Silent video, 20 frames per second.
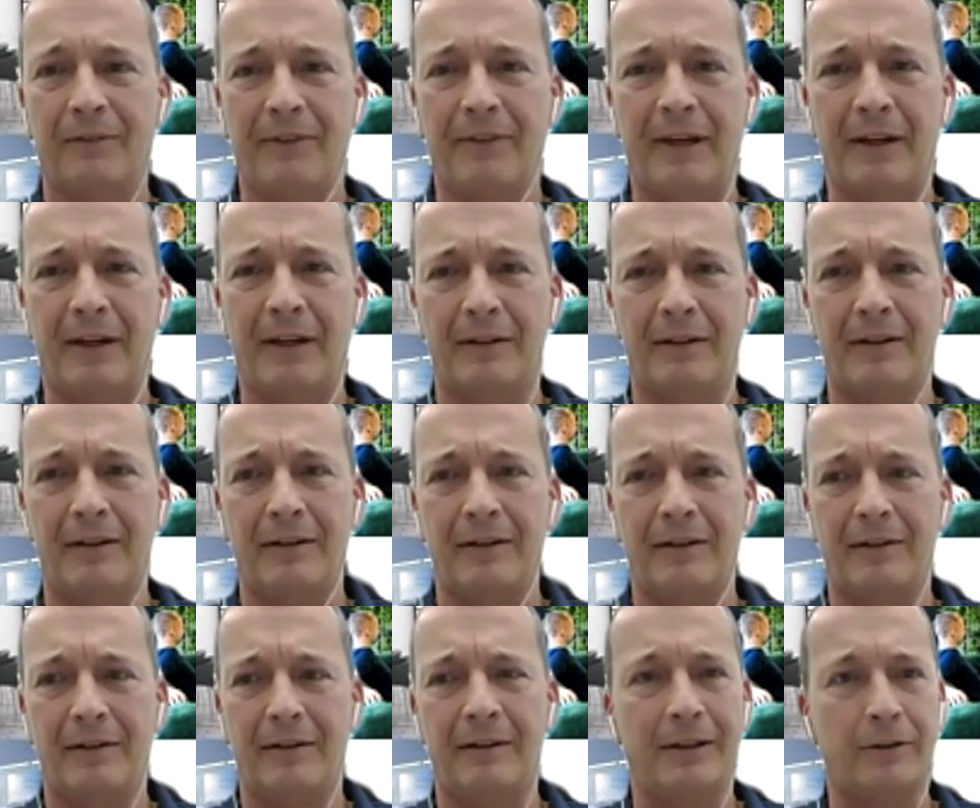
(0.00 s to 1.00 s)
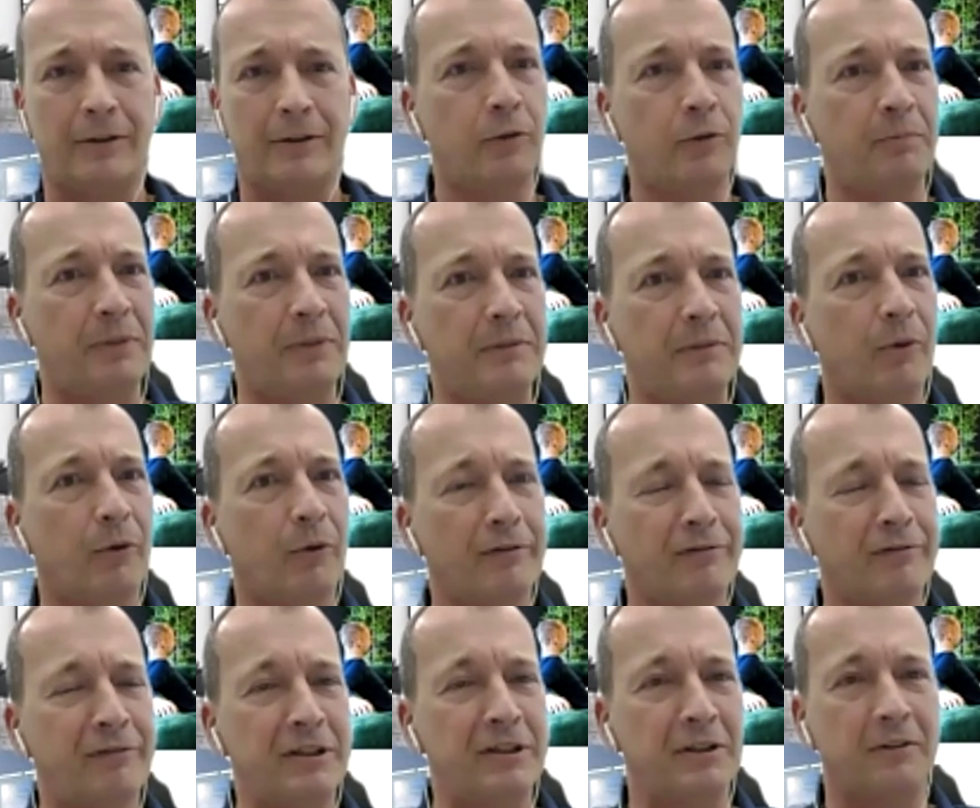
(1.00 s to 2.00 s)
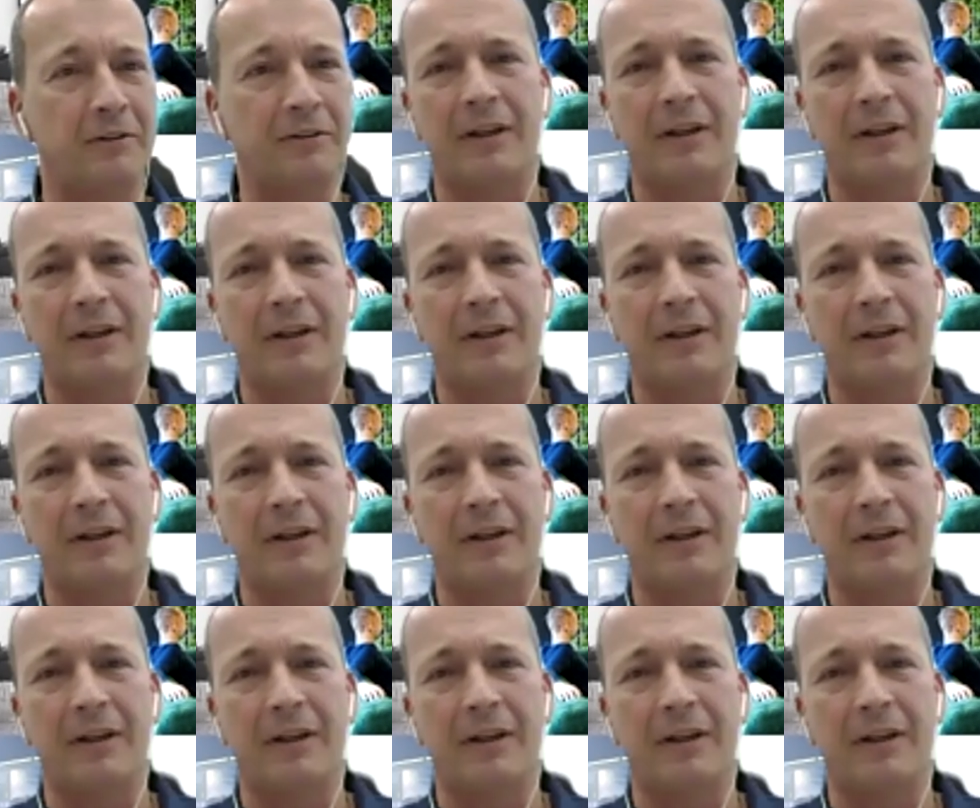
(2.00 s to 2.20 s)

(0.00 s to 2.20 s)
that could be more efficient.